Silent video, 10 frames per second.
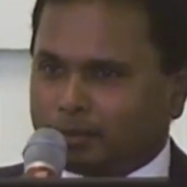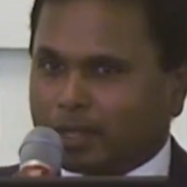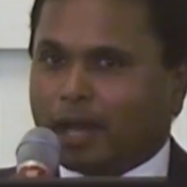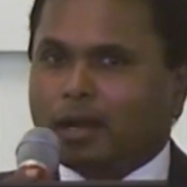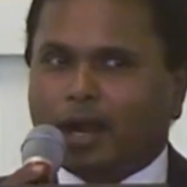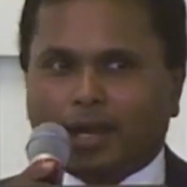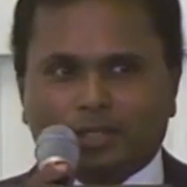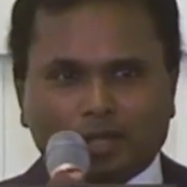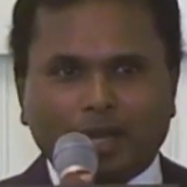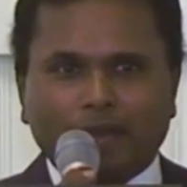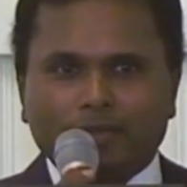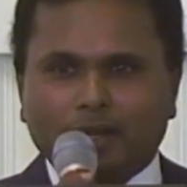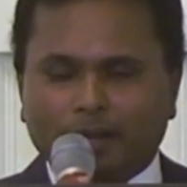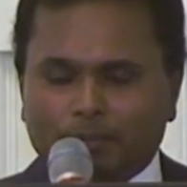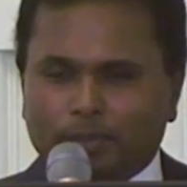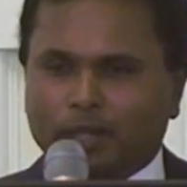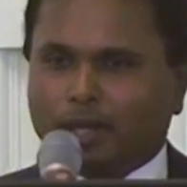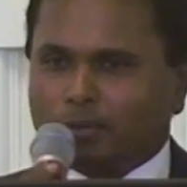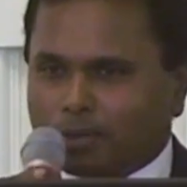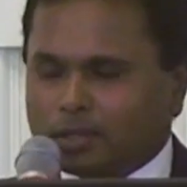Thank God I still have the company.
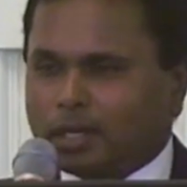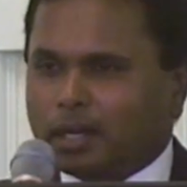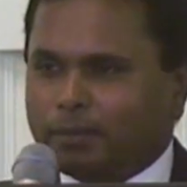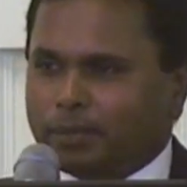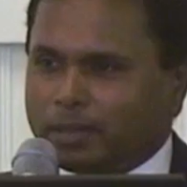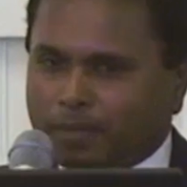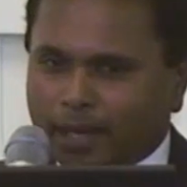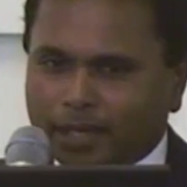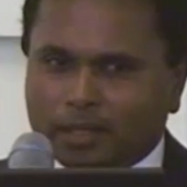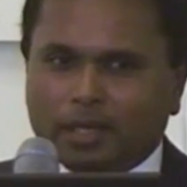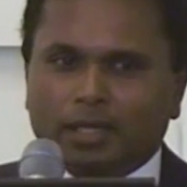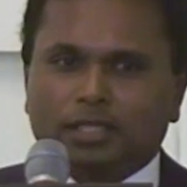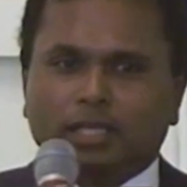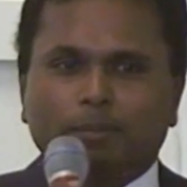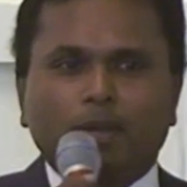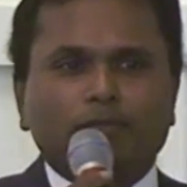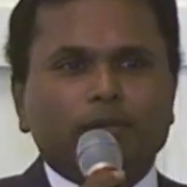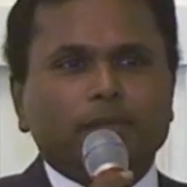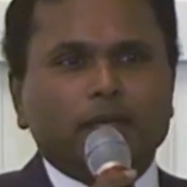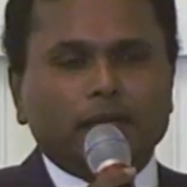I own the company, but I stepped down
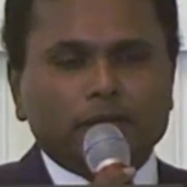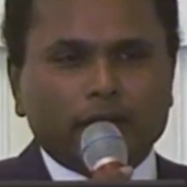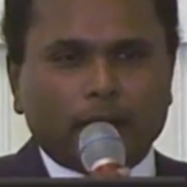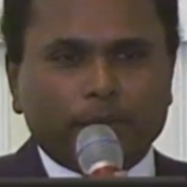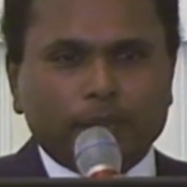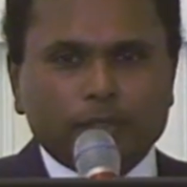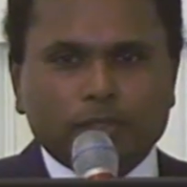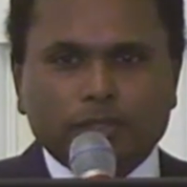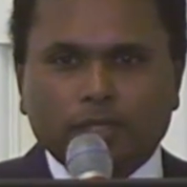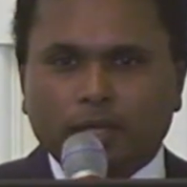from the day-to-day operations.